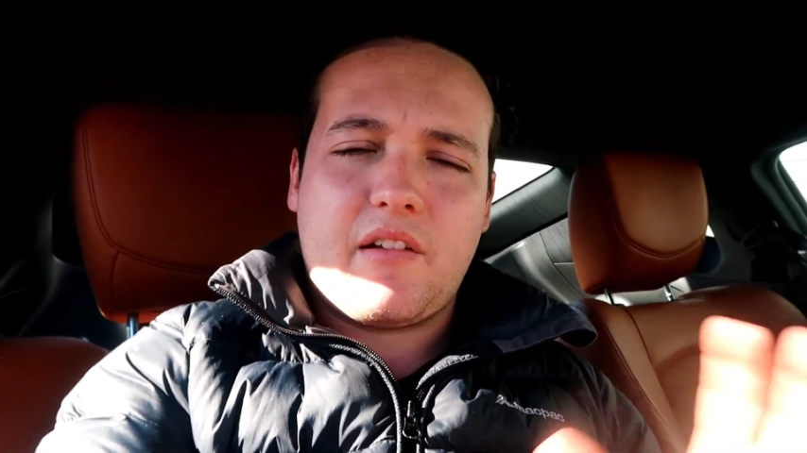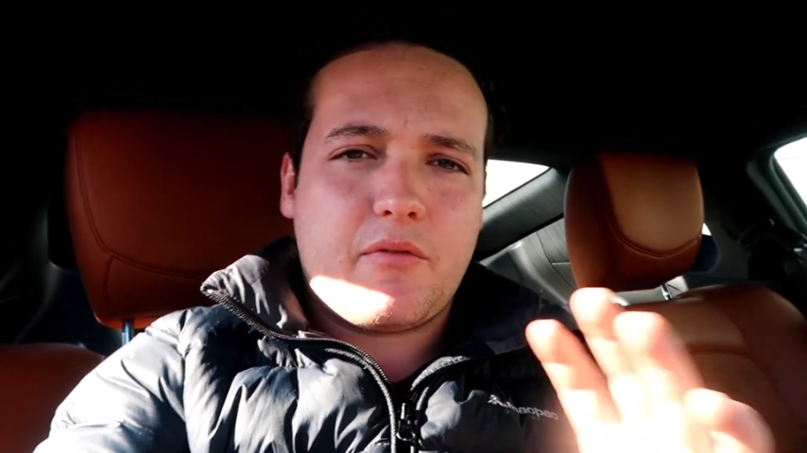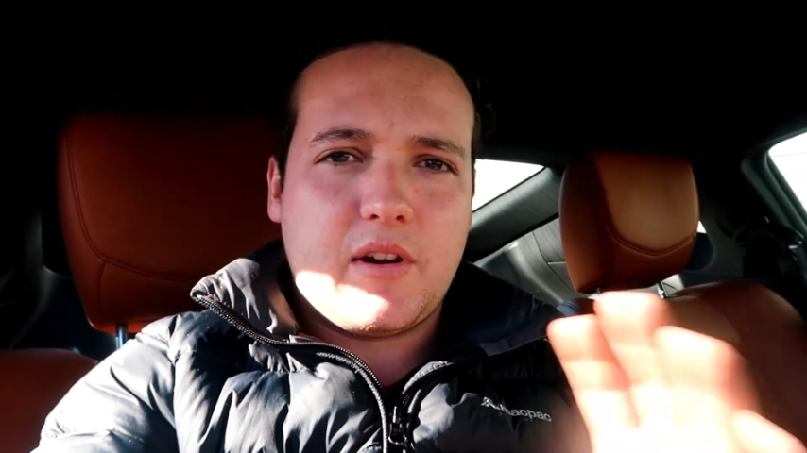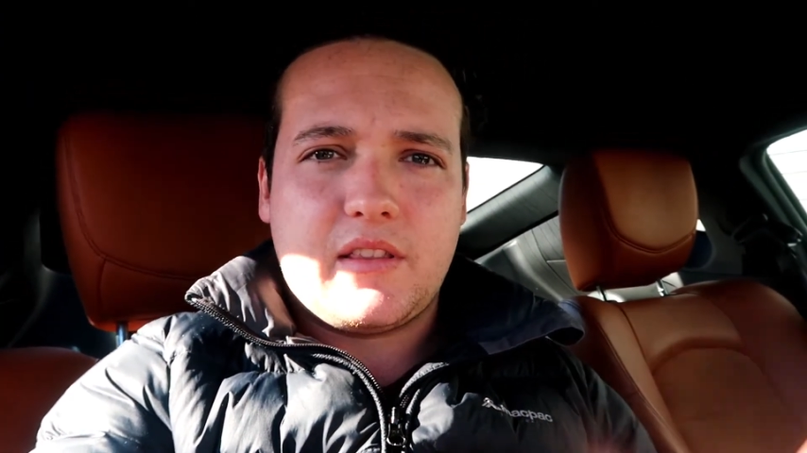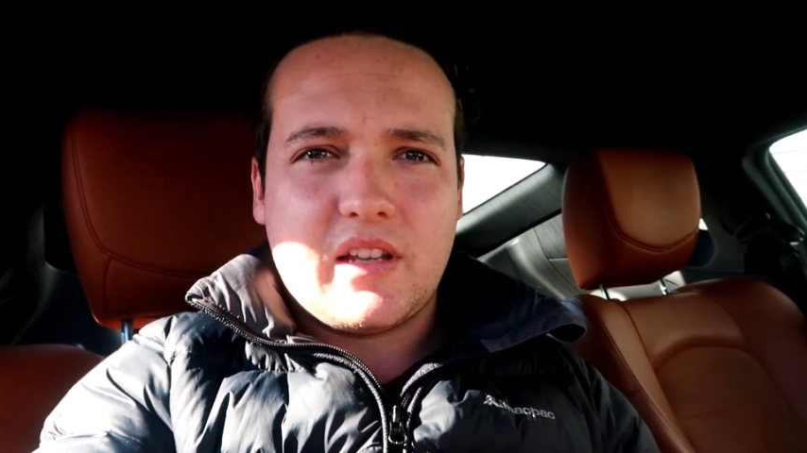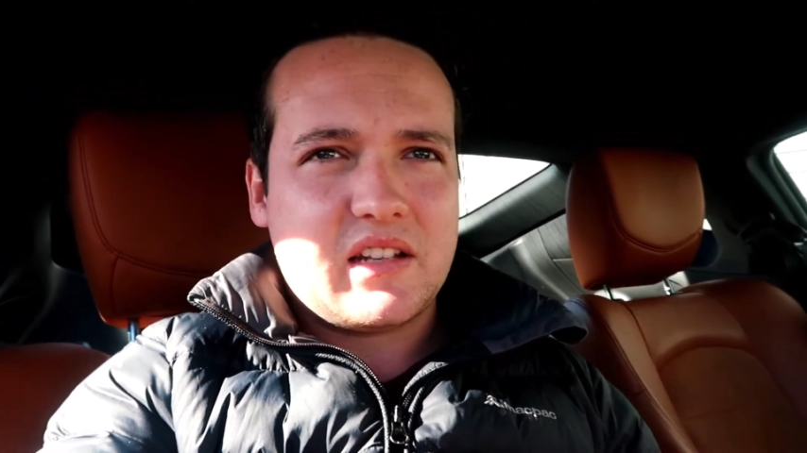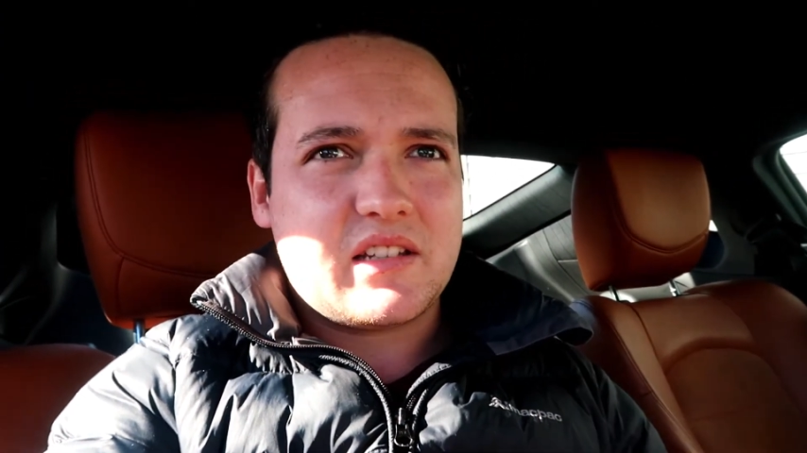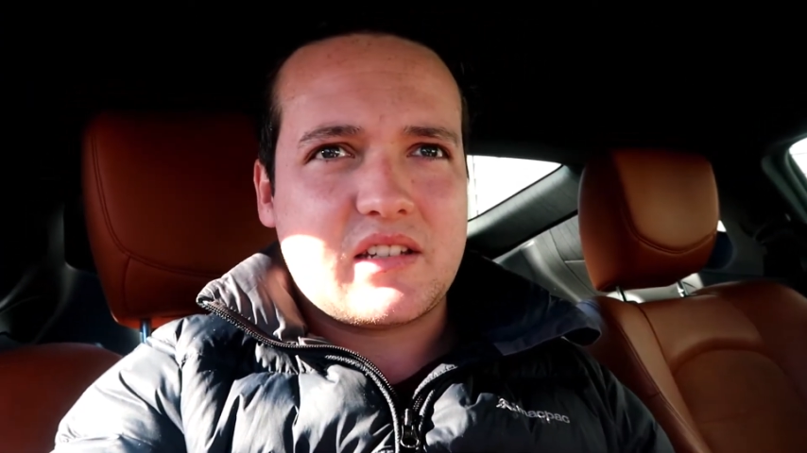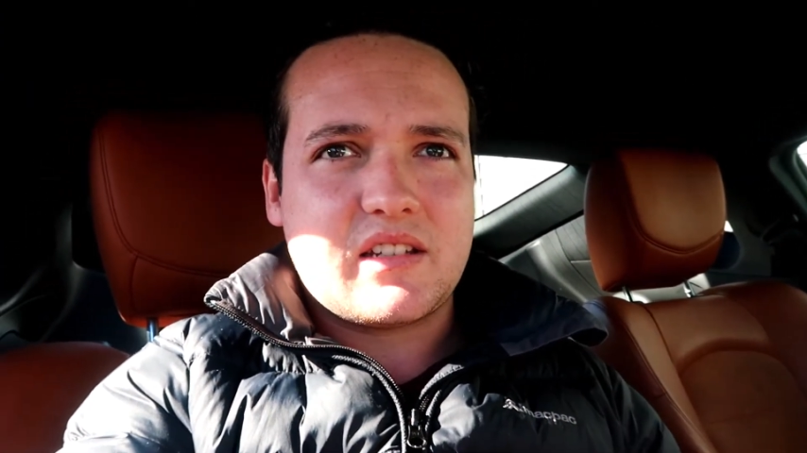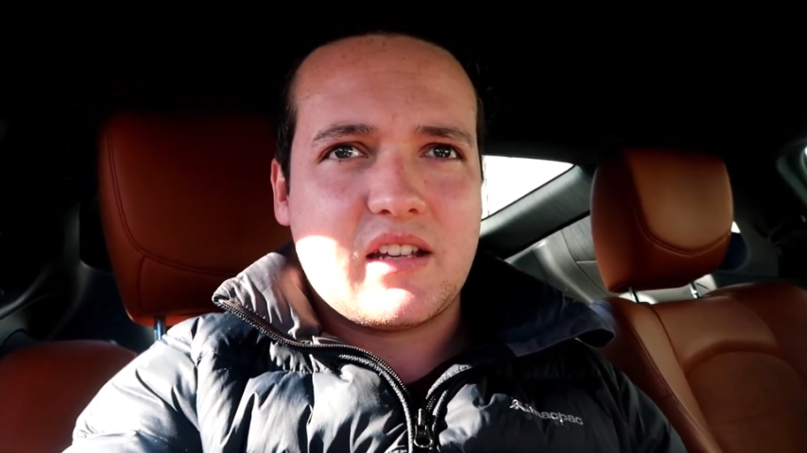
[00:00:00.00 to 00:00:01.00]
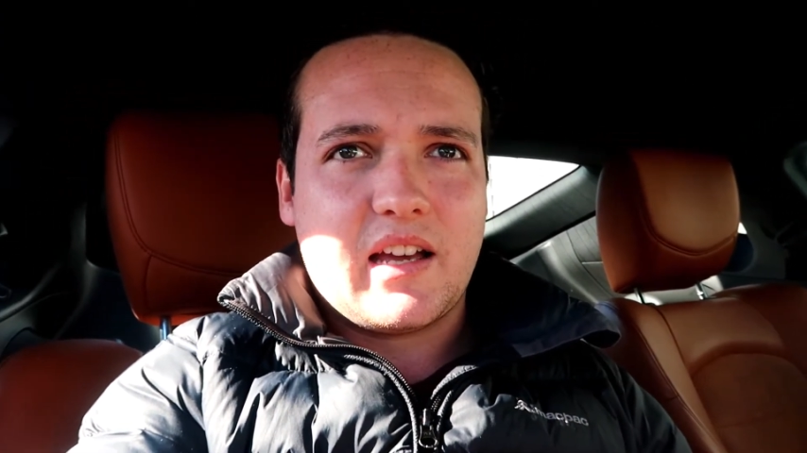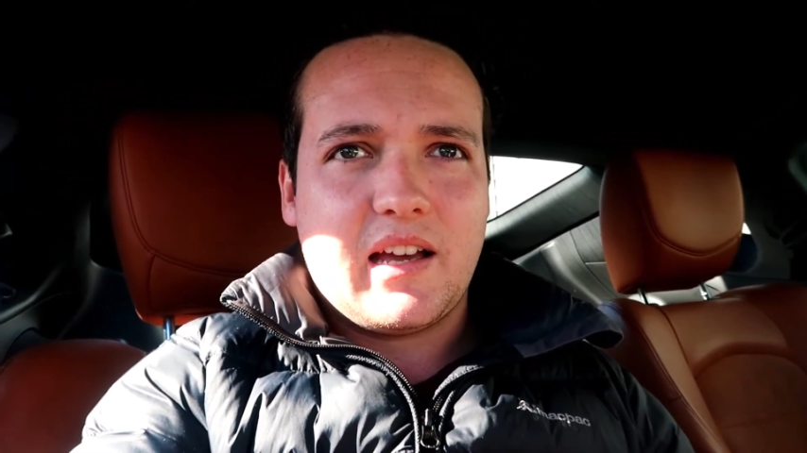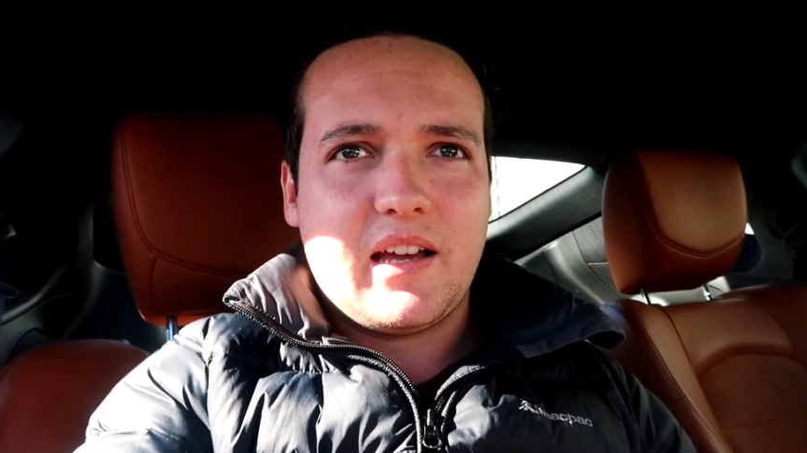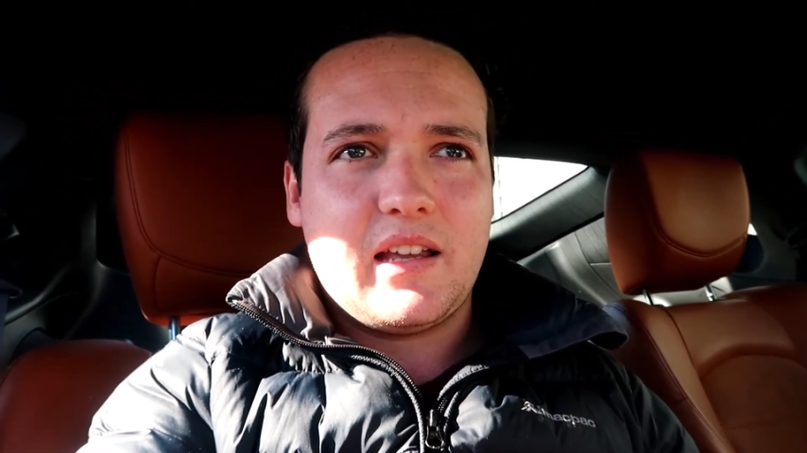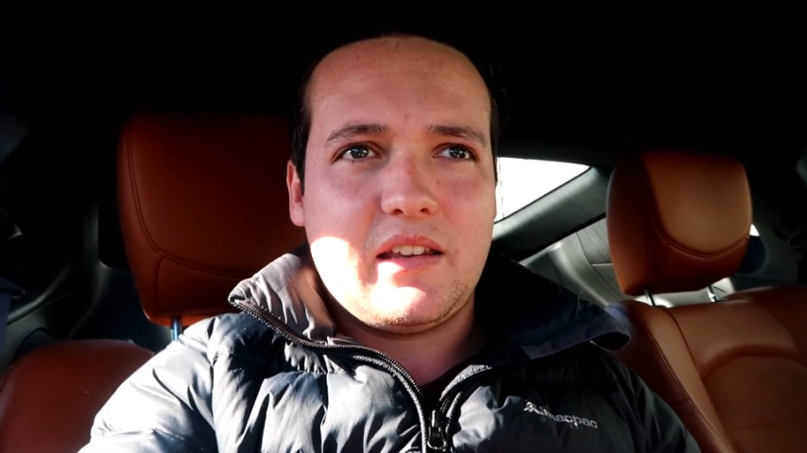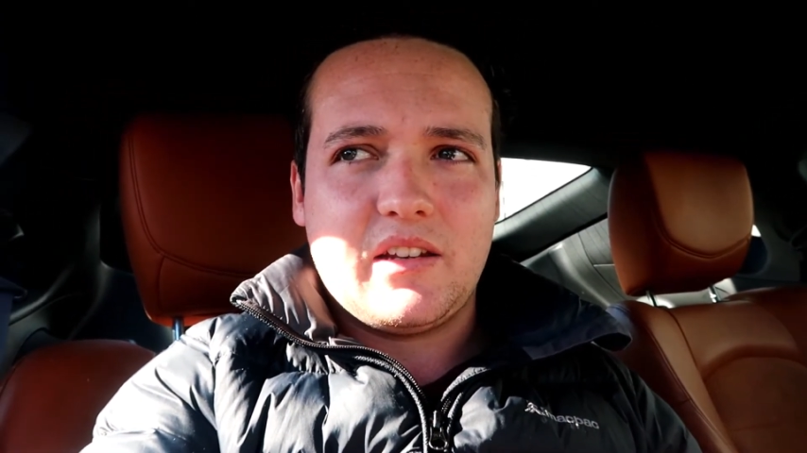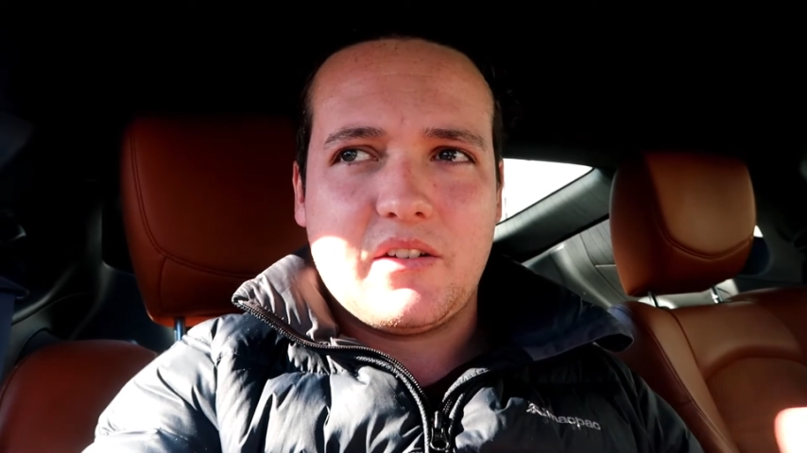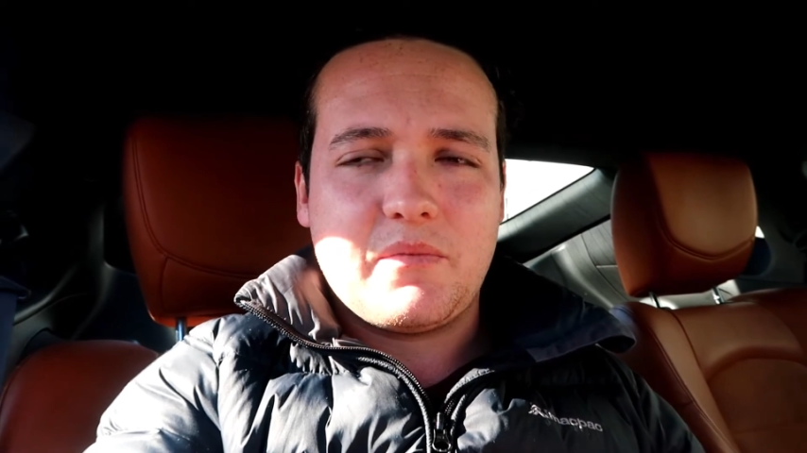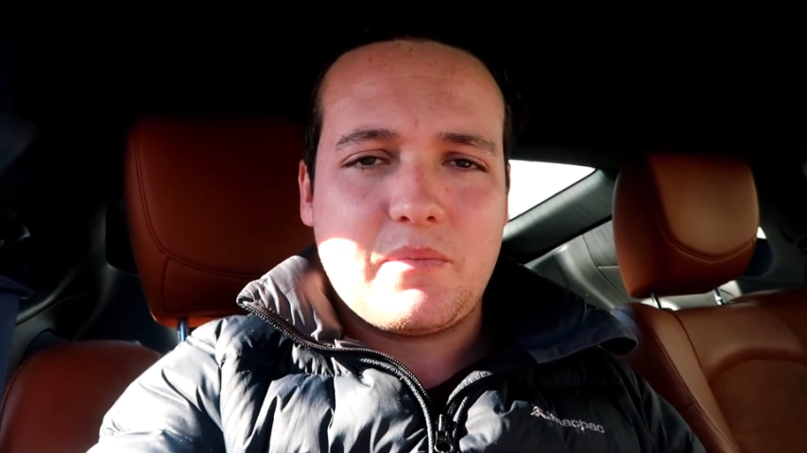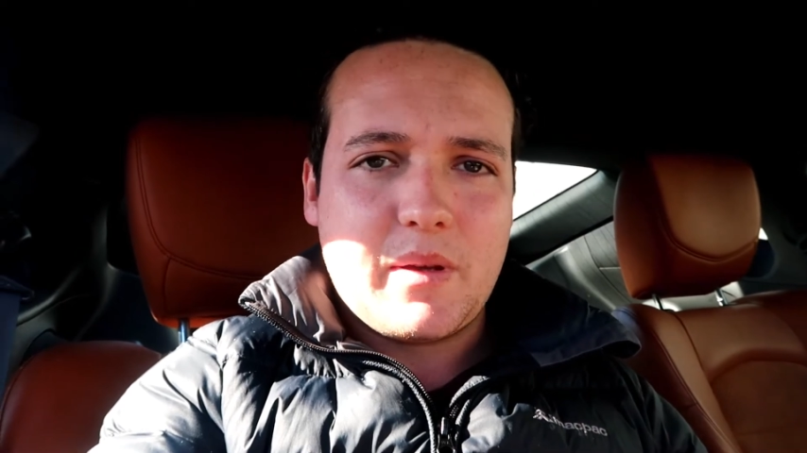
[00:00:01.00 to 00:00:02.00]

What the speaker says: I've read that it's, you know,